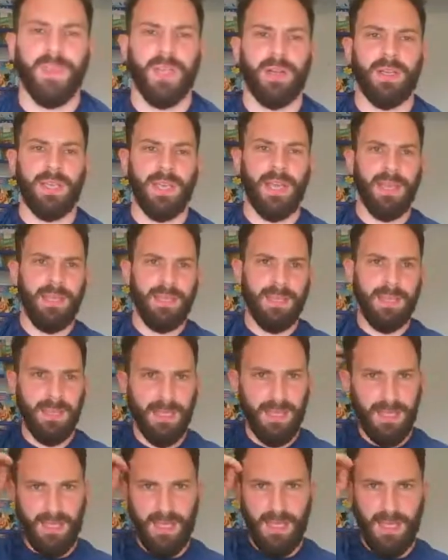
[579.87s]
Okay,
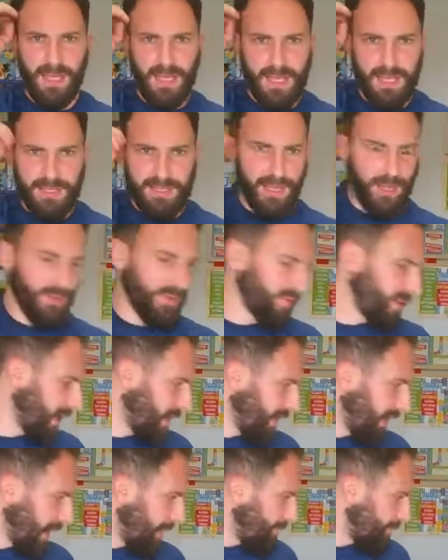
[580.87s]
so we've done
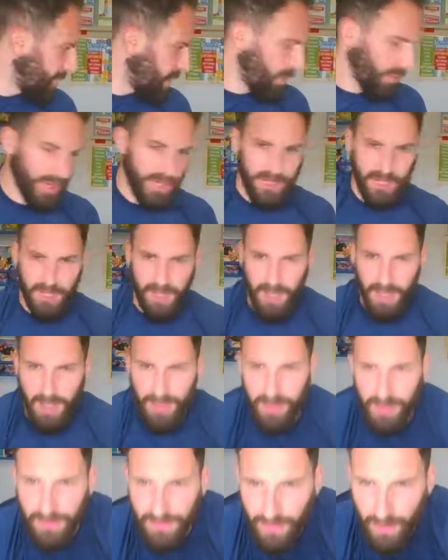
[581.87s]
that. We're going to
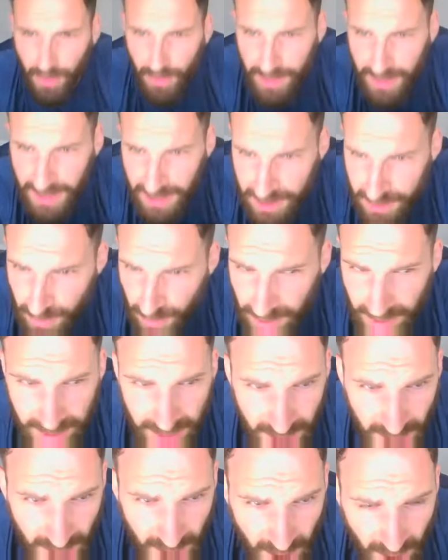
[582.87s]
go for the next
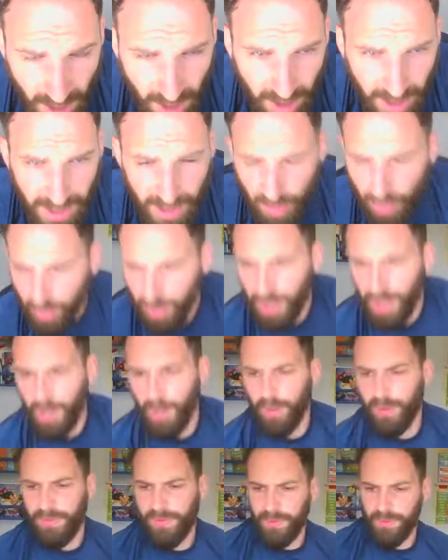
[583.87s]
one. Higher or
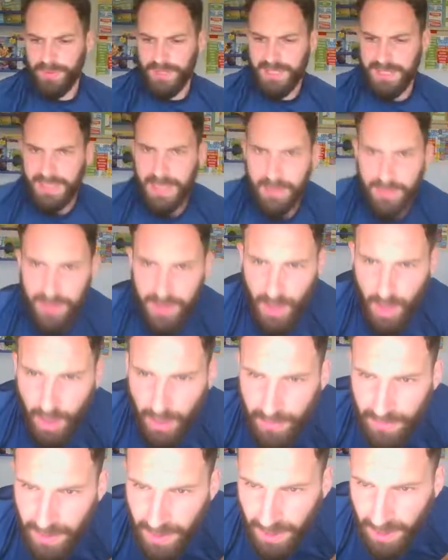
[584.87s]
lower from 7
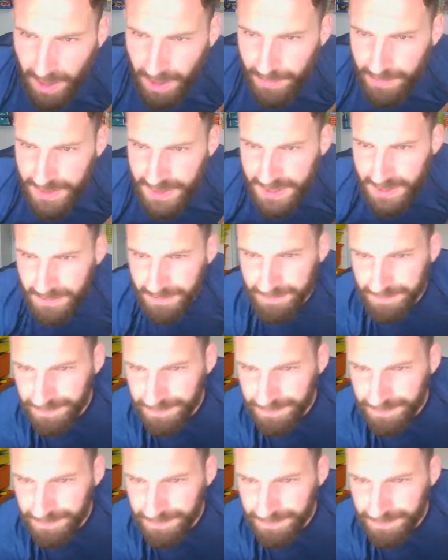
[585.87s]
of clubs.